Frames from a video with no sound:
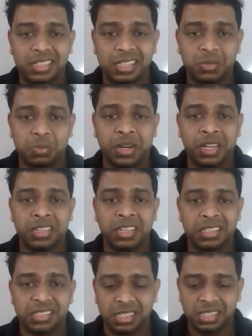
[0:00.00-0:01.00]
this brother
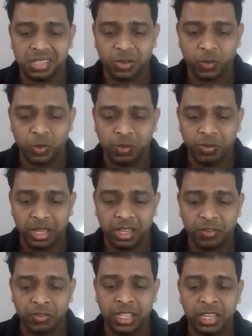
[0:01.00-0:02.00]
and sister would
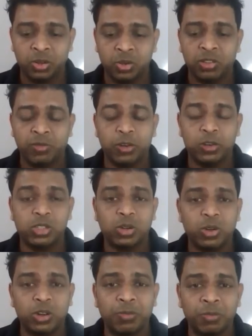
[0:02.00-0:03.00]
be if they know the full
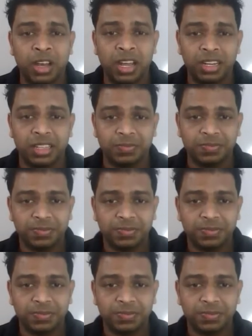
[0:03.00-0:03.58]
story of Mali.